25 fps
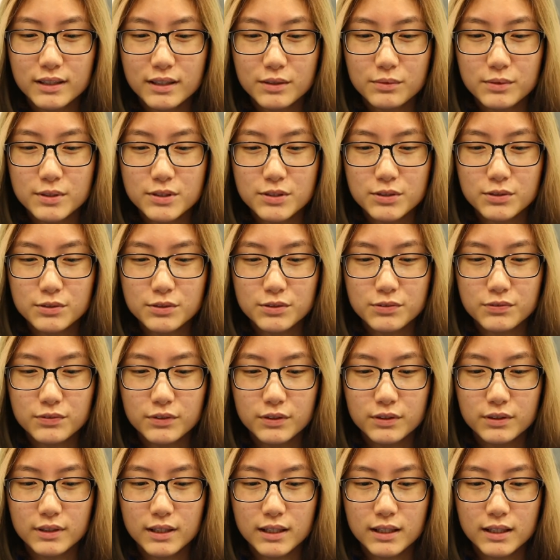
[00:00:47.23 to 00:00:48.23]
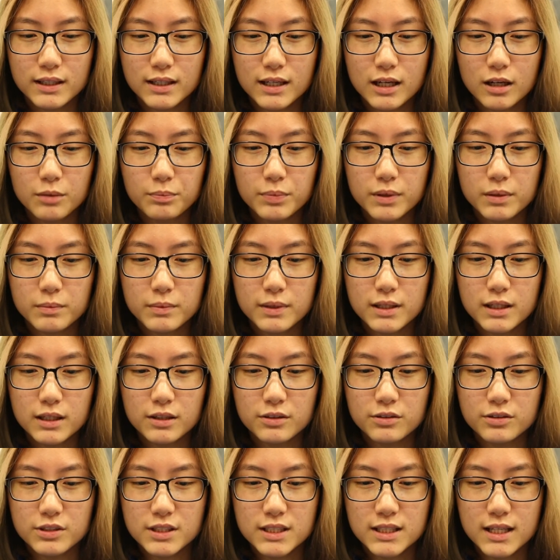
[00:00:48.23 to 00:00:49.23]
It was useful in helping me
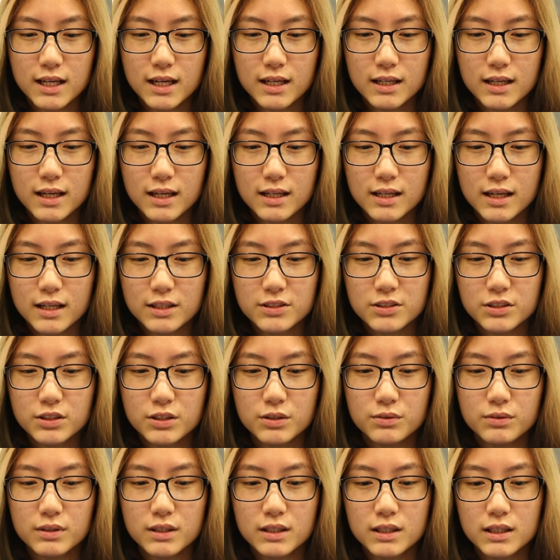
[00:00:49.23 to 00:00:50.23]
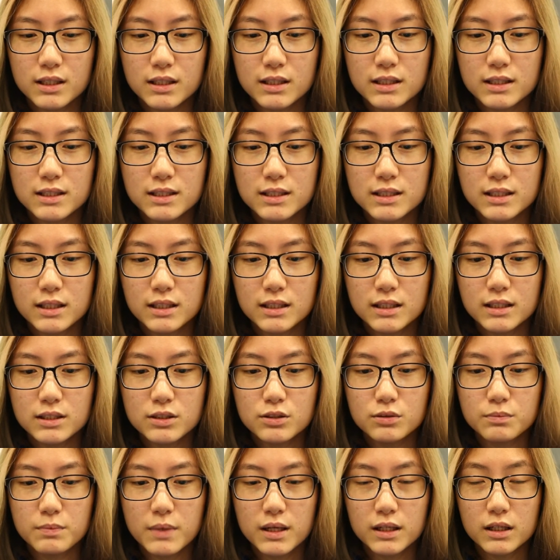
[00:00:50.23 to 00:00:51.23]
understand and execute the things needed
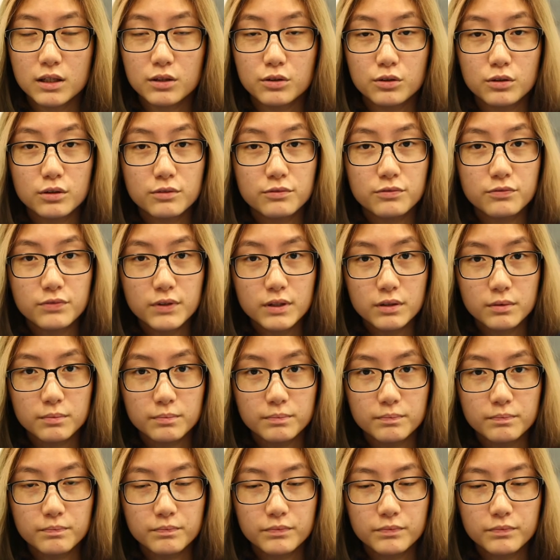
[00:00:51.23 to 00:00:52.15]
to make a good film.